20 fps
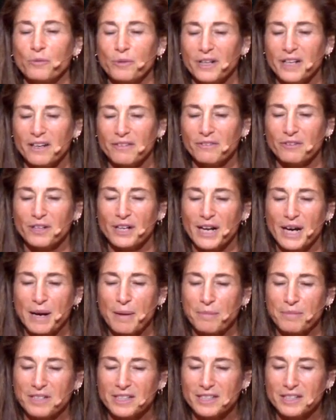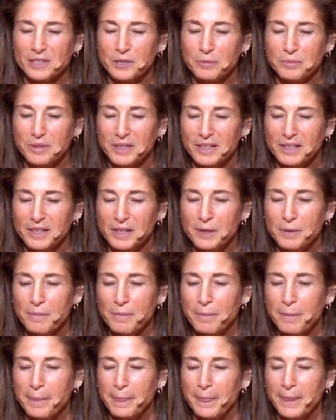or whatever it happens to be.
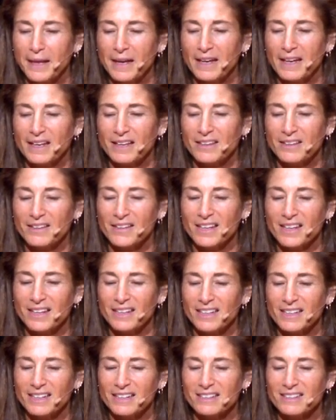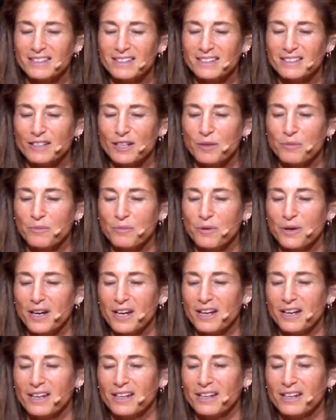That in some
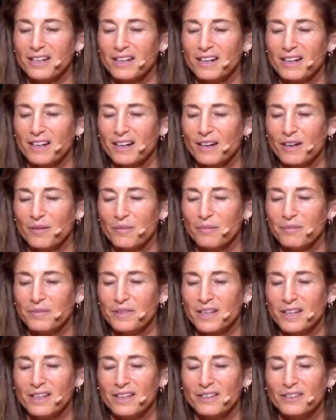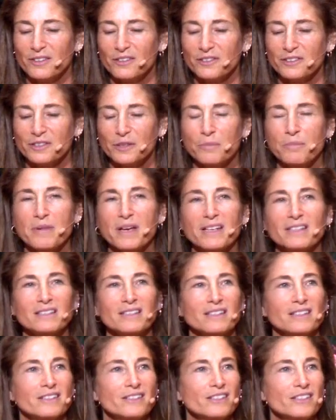way there's a
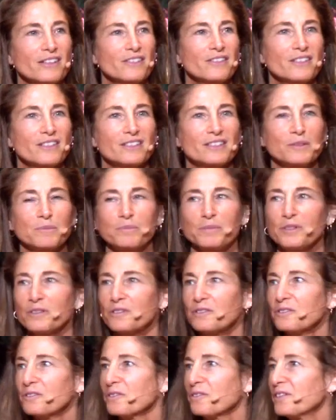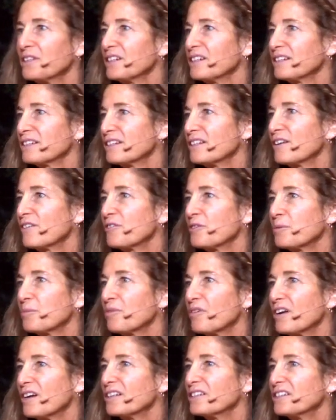message that this spiritual thing is another
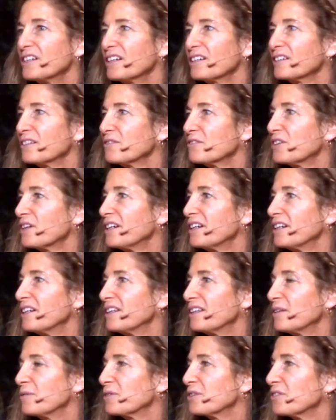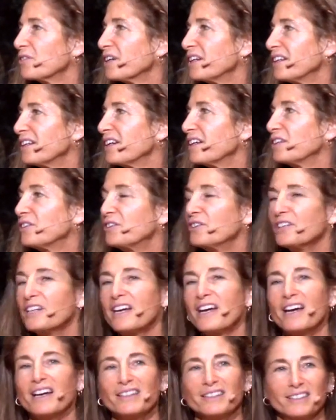project of that we're trying to get good
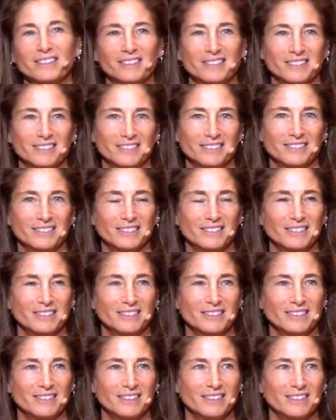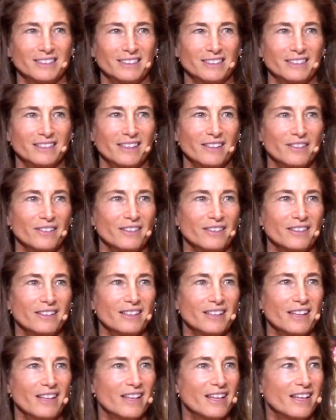at. Now,
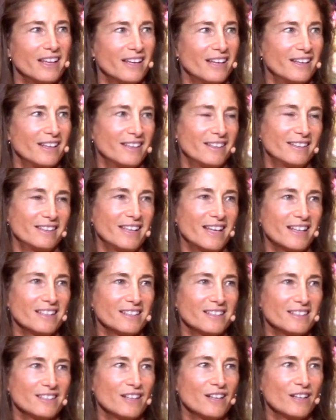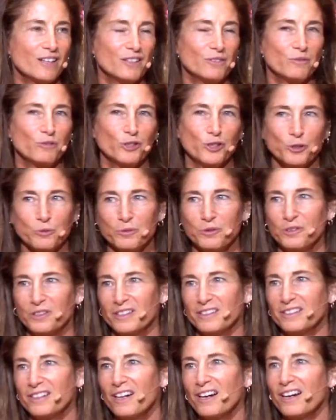that's not what the
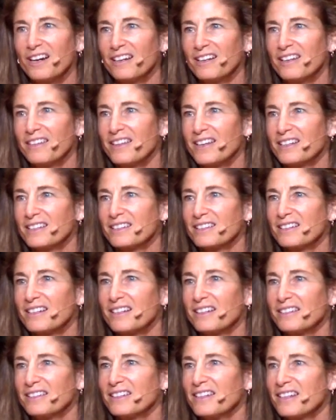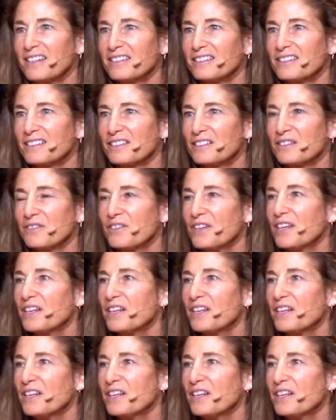Buddha taught, and that's not the essence of